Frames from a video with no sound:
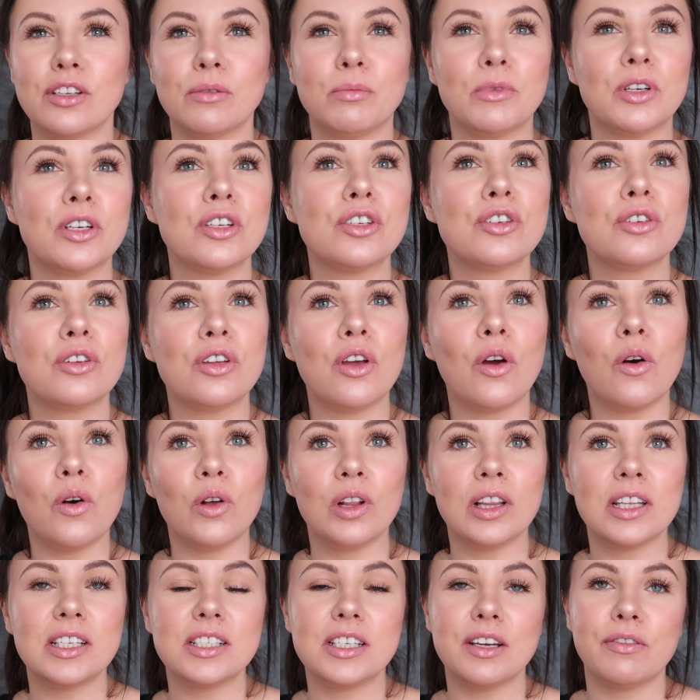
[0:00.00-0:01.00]
So I'm going to show you
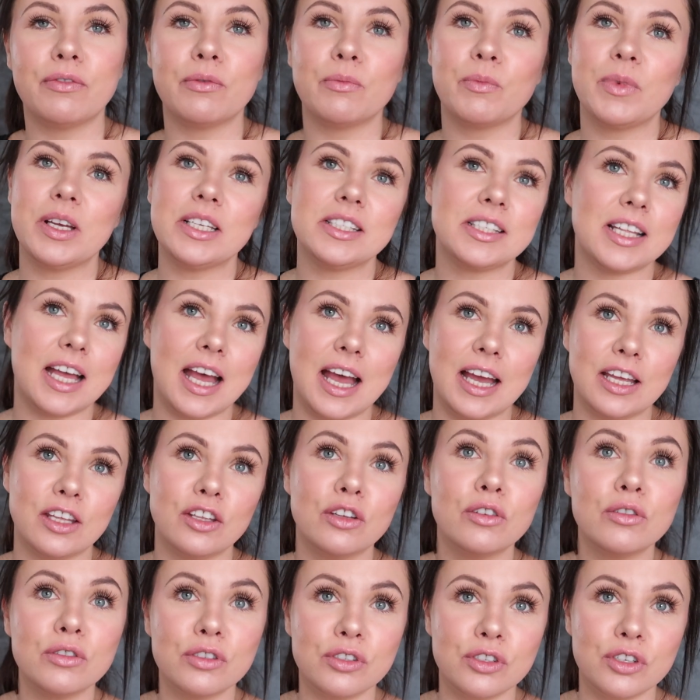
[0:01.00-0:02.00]
all the different ways that I
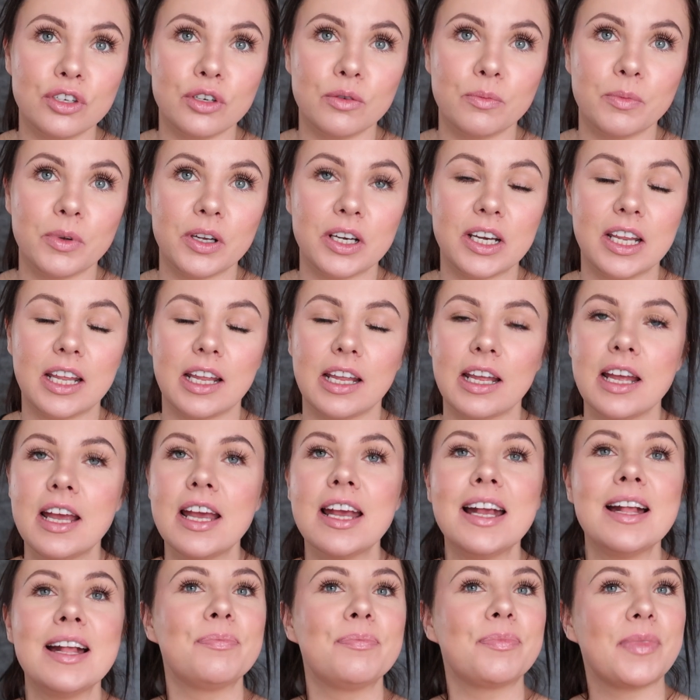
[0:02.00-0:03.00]
use TUBEBUDDY
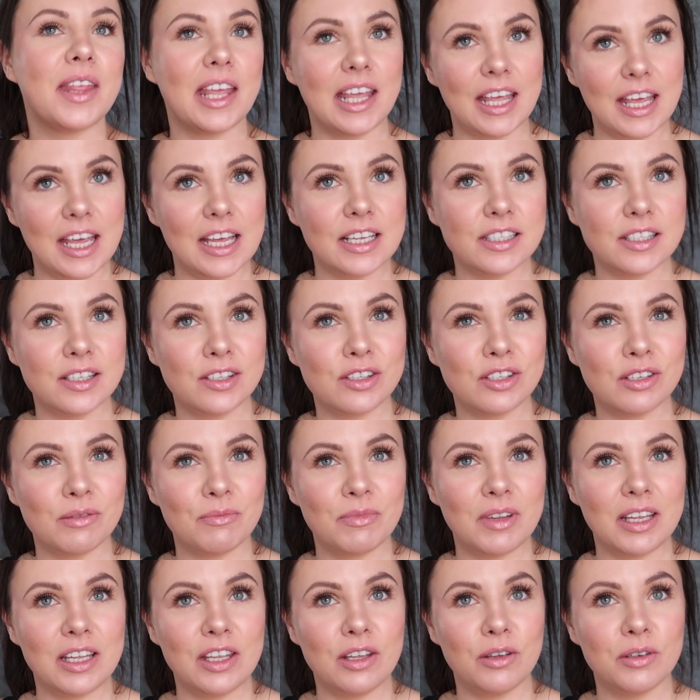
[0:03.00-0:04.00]
in case it's
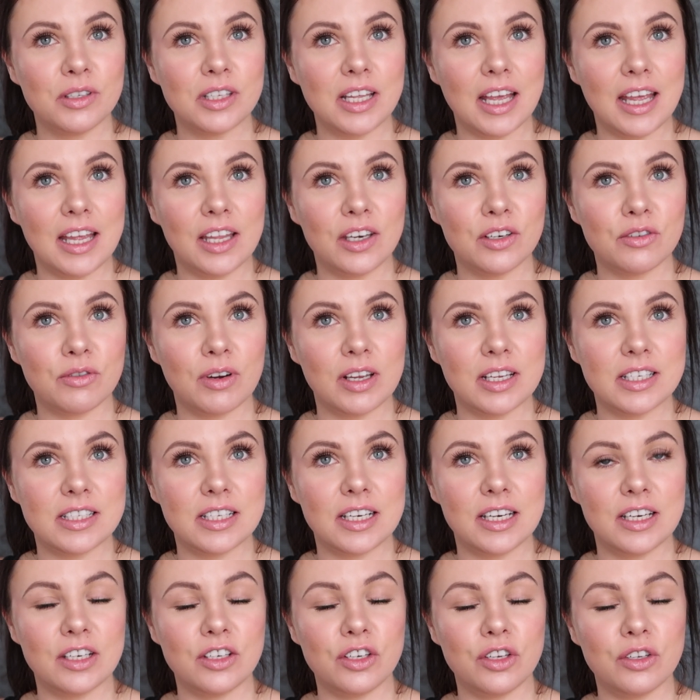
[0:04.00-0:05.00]
something you're
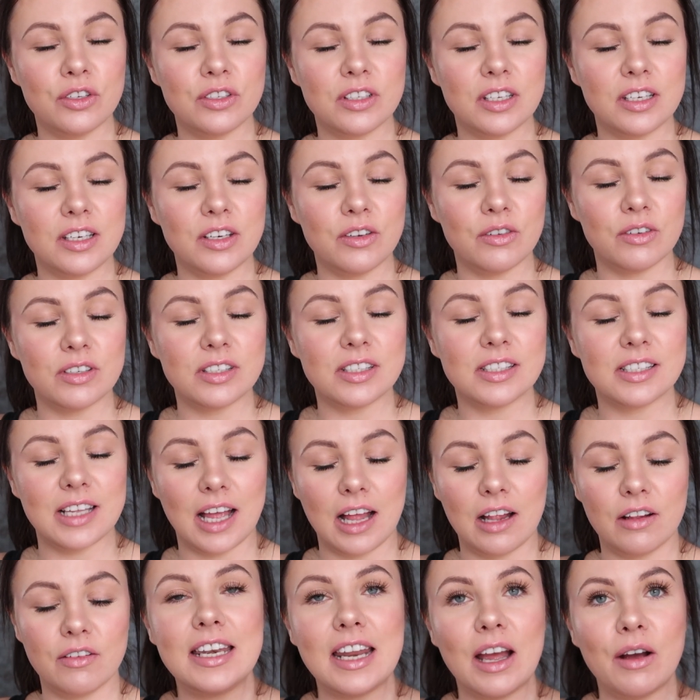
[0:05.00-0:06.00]
interested in using
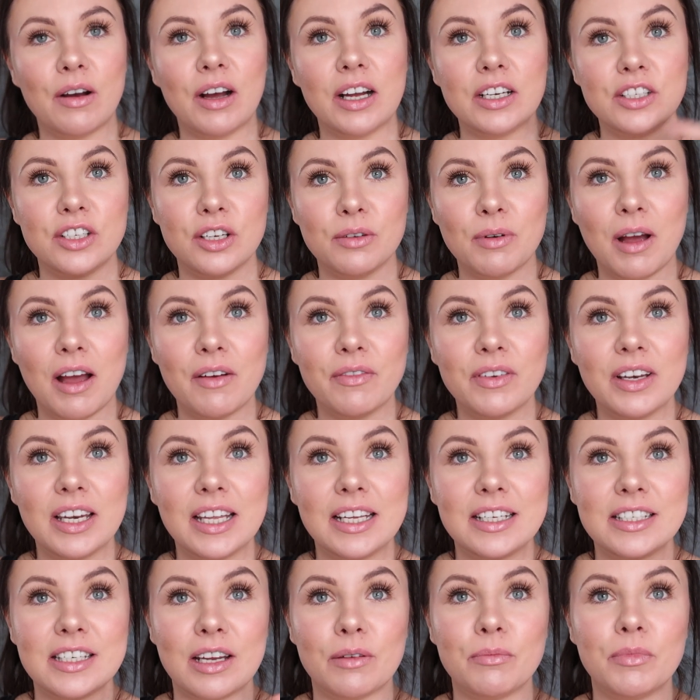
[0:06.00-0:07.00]
yourself. Now, I do have a
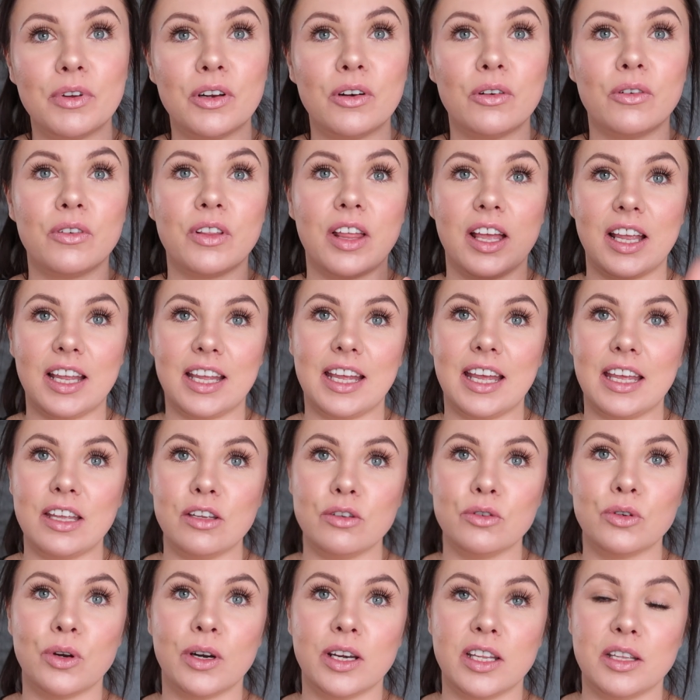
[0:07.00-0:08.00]
link down below that can get
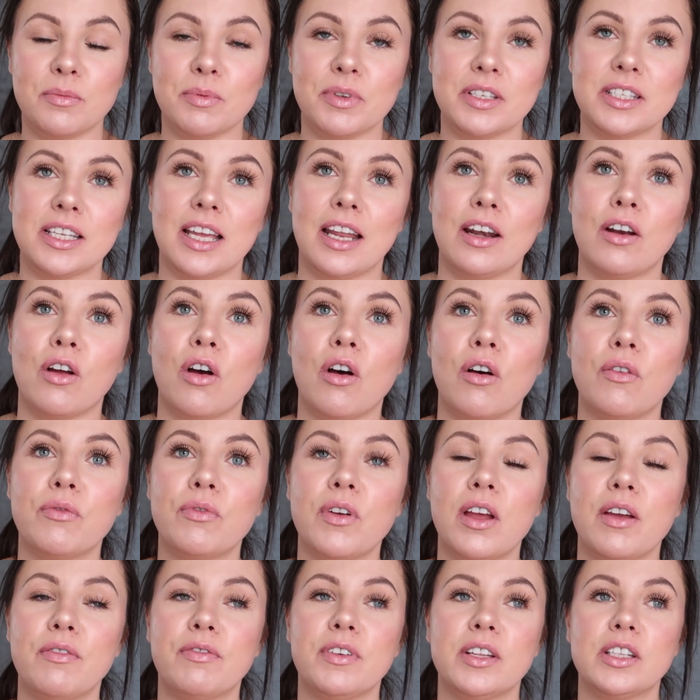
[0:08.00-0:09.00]
you 20% off
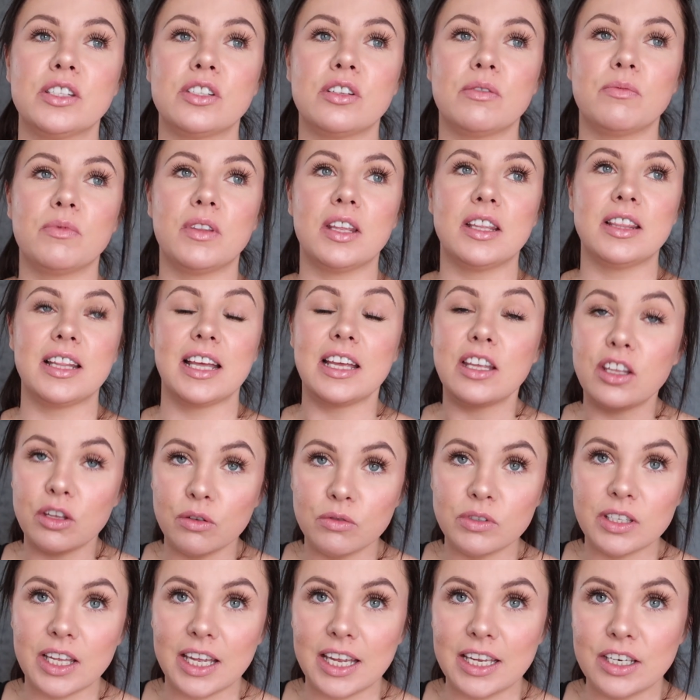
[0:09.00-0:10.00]
if it's something that
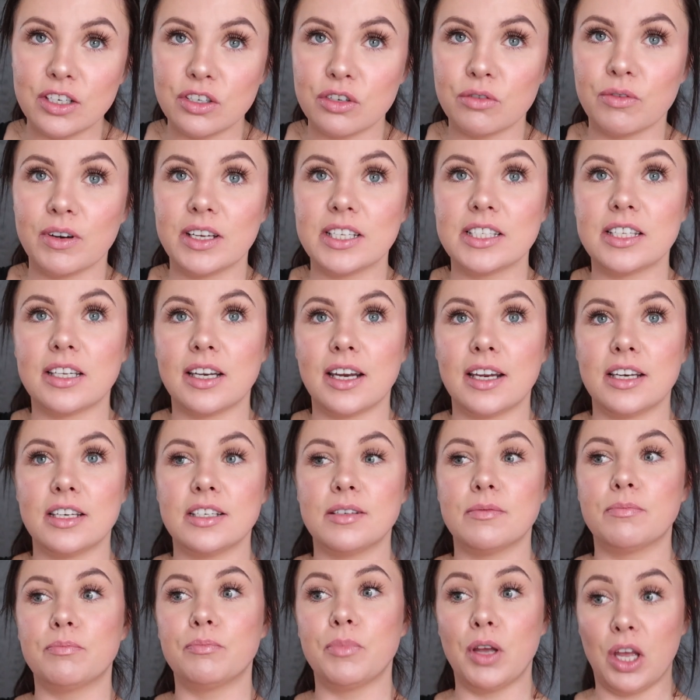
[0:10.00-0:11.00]
you're interested
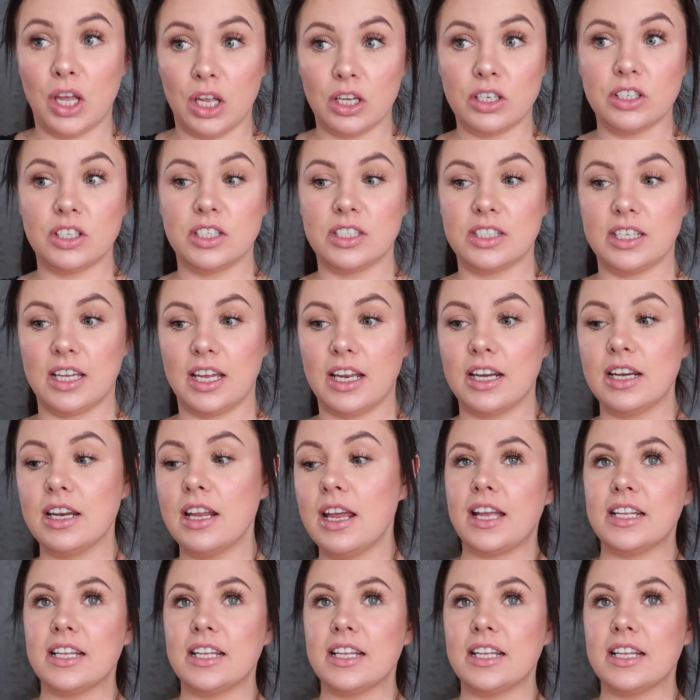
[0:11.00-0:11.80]
in purchasing.